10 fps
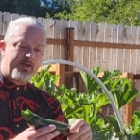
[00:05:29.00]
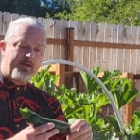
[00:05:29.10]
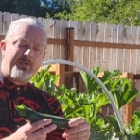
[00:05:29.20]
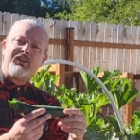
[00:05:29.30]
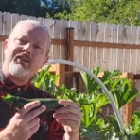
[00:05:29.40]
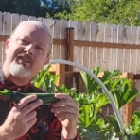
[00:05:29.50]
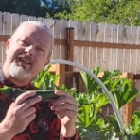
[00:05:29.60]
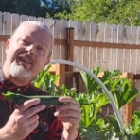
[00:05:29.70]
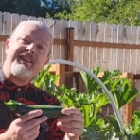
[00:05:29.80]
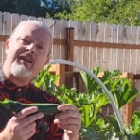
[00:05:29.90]
We just
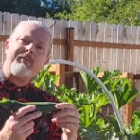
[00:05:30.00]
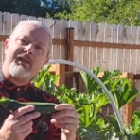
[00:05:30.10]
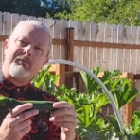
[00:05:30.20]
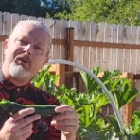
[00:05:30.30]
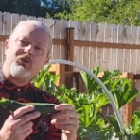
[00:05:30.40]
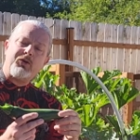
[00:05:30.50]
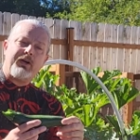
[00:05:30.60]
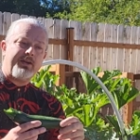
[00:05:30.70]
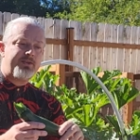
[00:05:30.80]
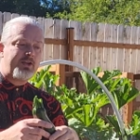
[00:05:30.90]
eat them
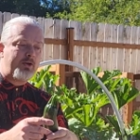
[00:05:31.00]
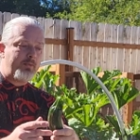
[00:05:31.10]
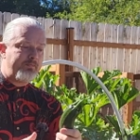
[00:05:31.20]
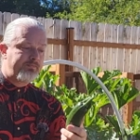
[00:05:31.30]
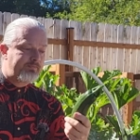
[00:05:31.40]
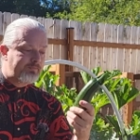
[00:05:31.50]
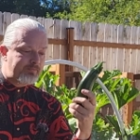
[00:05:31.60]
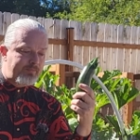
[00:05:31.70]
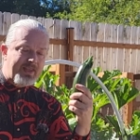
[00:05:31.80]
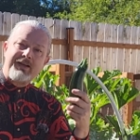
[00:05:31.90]
immature. So
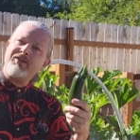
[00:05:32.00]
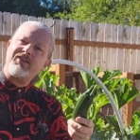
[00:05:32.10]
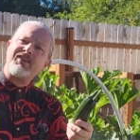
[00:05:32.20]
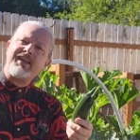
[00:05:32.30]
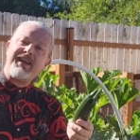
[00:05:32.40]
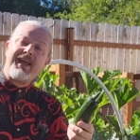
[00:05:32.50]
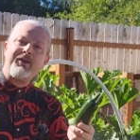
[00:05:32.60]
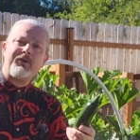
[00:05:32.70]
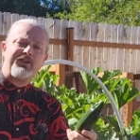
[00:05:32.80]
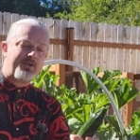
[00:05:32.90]
just like an
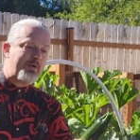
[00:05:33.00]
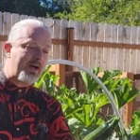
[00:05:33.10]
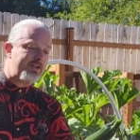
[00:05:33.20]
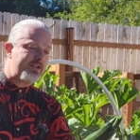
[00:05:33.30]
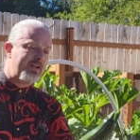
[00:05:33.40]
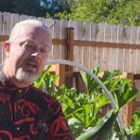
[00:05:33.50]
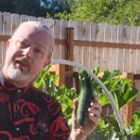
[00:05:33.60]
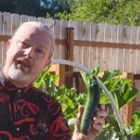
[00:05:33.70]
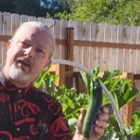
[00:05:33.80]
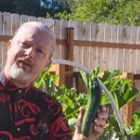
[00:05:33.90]
acorn squash,
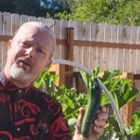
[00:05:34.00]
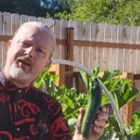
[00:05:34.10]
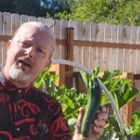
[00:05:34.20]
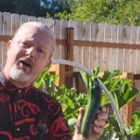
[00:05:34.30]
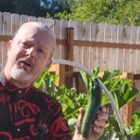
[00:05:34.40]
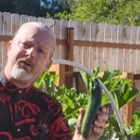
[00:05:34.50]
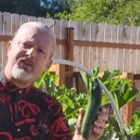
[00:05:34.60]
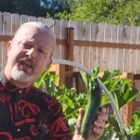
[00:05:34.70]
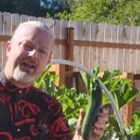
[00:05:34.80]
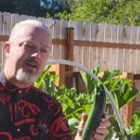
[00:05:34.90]
they'll get a harder
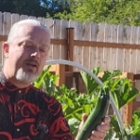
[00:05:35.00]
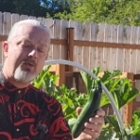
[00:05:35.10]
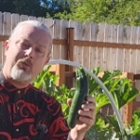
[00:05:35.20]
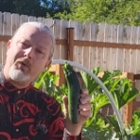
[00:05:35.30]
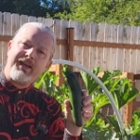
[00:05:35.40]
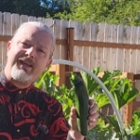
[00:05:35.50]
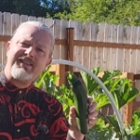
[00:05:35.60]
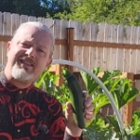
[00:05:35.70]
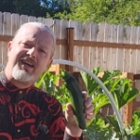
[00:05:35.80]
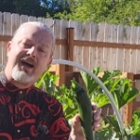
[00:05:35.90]
skin when
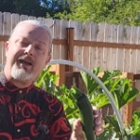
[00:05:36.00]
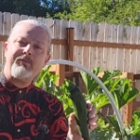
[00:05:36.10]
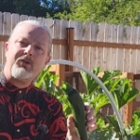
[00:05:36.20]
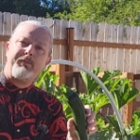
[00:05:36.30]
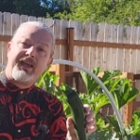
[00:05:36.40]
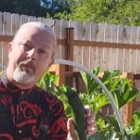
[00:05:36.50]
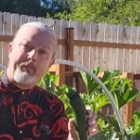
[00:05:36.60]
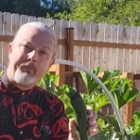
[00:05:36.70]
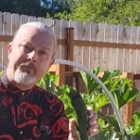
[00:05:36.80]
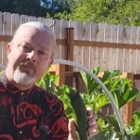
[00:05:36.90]
it's time to pick them,
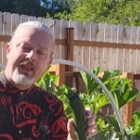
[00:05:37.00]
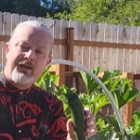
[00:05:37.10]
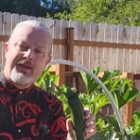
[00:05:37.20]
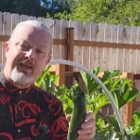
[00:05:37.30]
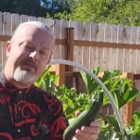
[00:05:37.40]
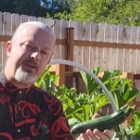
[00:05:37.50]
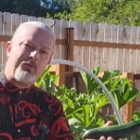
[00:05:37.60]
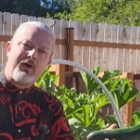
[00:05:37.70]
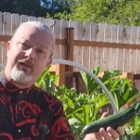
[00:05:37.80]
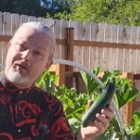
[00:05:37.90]
if you
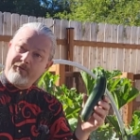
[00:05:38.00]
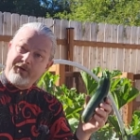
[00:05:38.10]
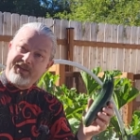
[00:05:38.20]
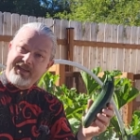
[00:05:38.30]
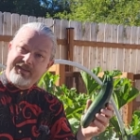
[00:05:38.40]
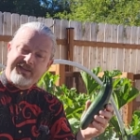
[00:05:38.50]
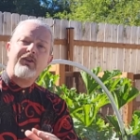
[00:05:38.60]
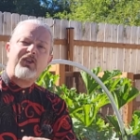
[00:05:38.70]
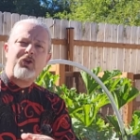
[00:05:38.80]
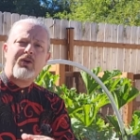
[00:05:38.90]
want them for seeds.
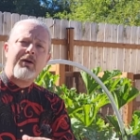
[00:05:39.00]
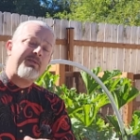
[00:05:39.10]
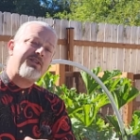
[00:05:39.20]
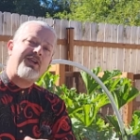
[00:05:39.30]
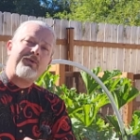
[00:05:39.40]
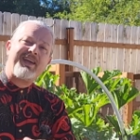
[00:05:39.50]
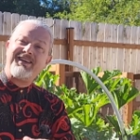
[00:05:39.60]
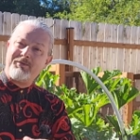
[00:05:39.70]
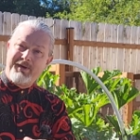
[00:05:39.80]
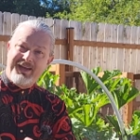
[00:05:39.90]
Cucumbers don't get
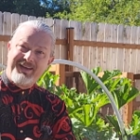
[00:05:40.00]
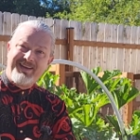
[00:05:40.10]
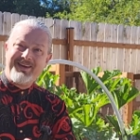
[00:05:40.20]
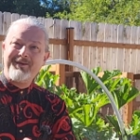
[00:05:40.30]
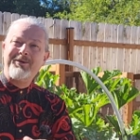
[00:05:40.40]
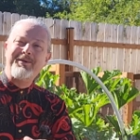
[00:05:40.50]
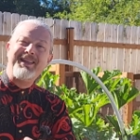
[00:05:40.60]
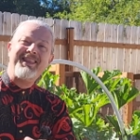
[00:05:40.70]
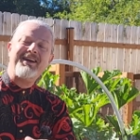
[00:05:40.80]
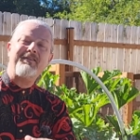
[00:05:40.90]
as big
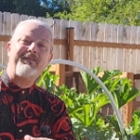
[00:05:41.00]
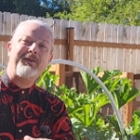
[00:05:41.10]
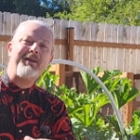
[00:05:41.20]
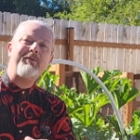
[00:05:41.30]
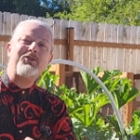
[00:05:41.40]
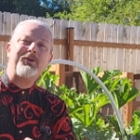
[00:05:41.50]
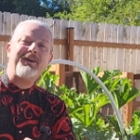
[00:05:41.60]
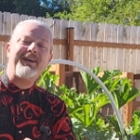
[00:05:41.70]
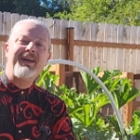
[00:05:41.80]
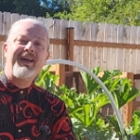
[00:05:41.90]
when they're fully mature.